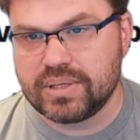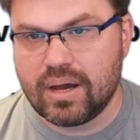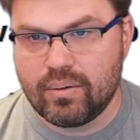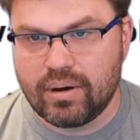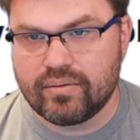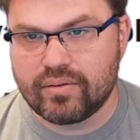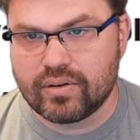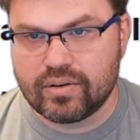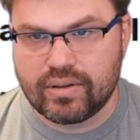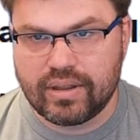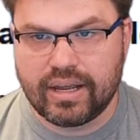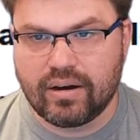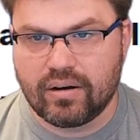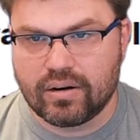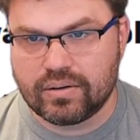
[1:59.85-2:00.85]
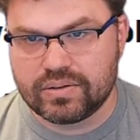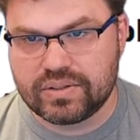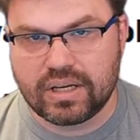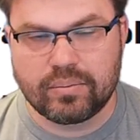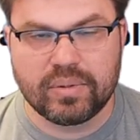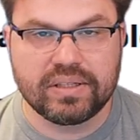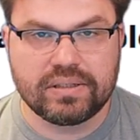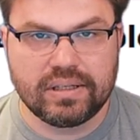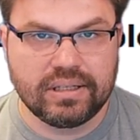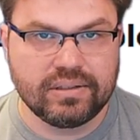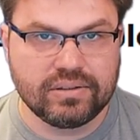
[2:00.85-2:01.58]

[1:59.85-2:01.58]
However, they are segmented